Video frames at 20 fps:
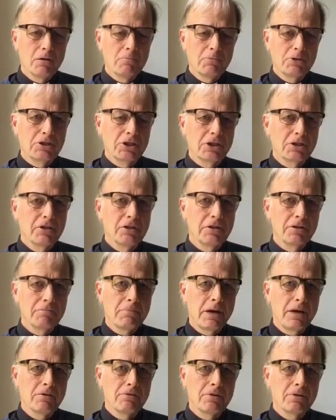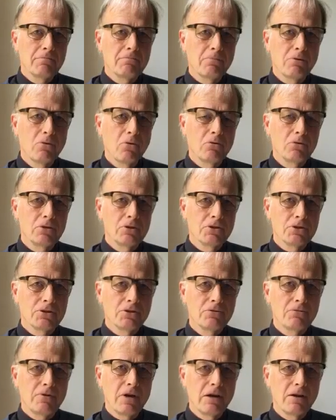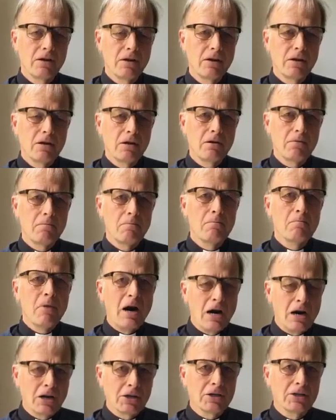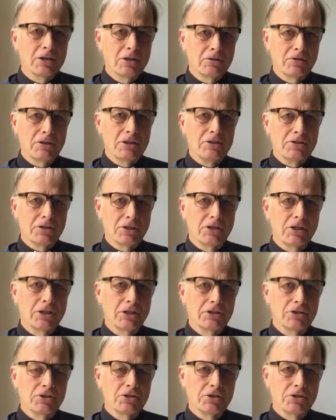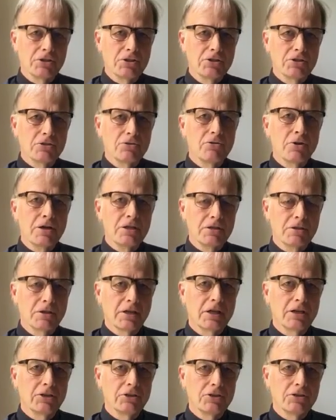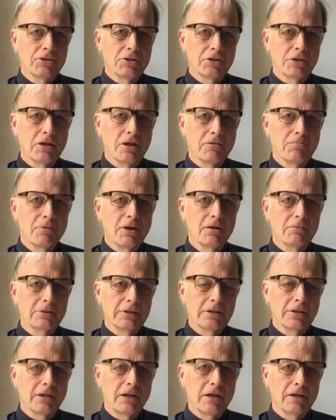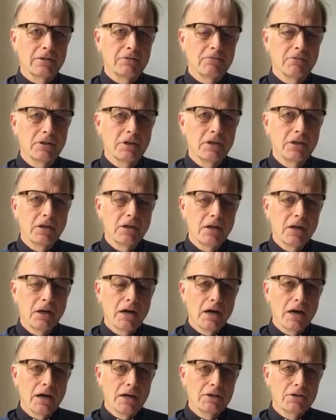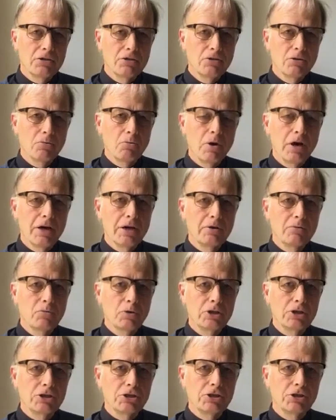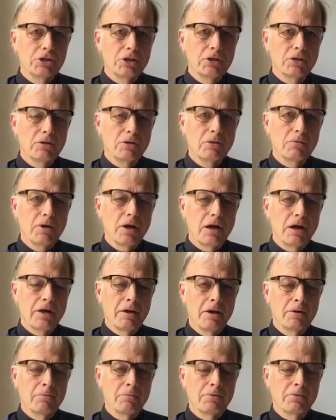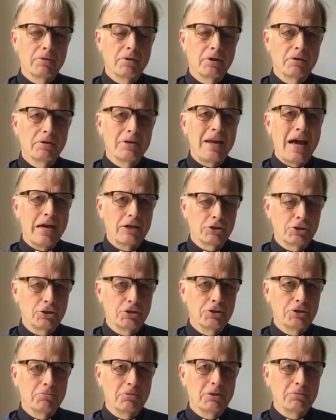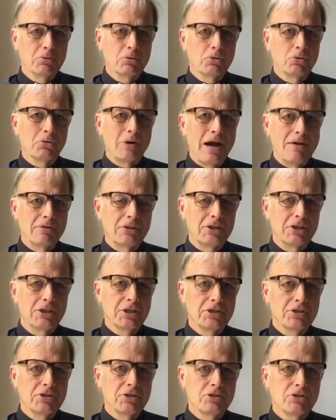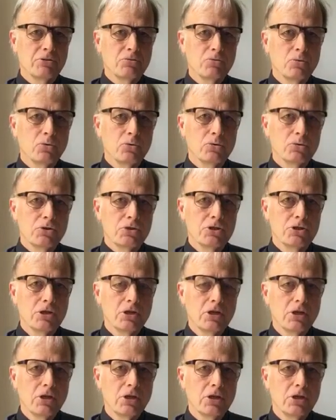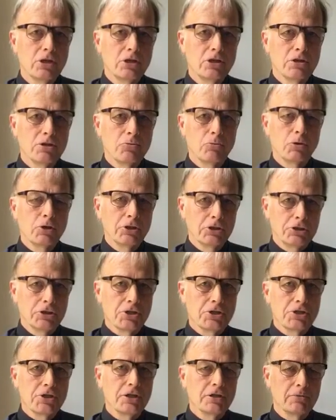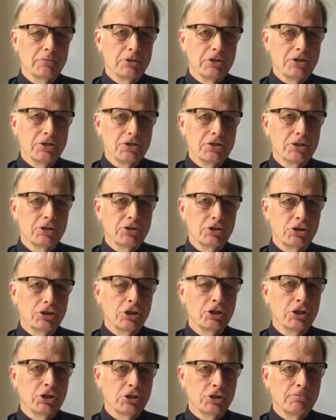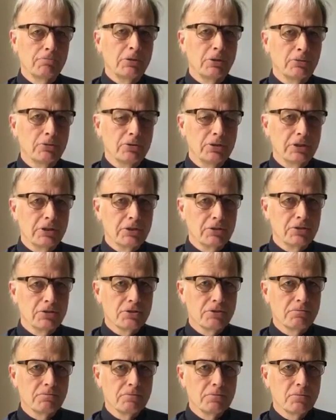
particularly about the importance of marking these occasions, these great occasions in our public life, and the way in which I hope to think naturally people gravitate towards religious ceremonies and church buildings.